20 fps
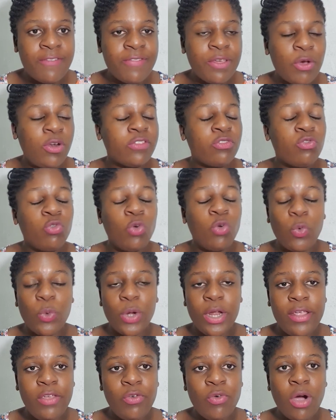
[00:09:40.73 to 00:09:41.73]
They always know
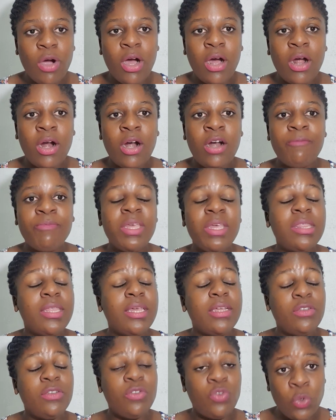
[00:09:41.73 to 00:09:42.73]
where you are, and
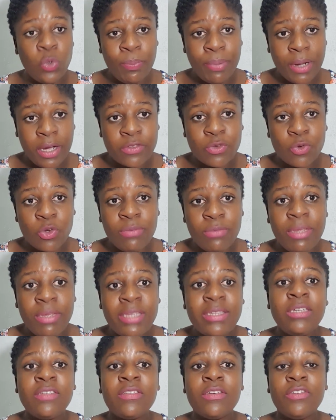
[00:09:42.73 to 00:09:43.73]
they do pass on
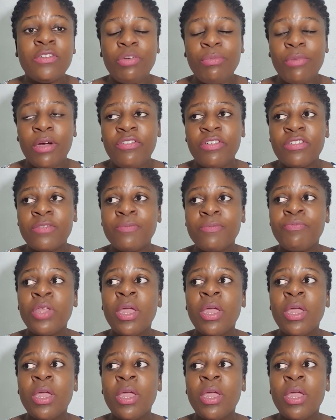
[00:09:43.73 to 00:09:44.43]
messages and your email address.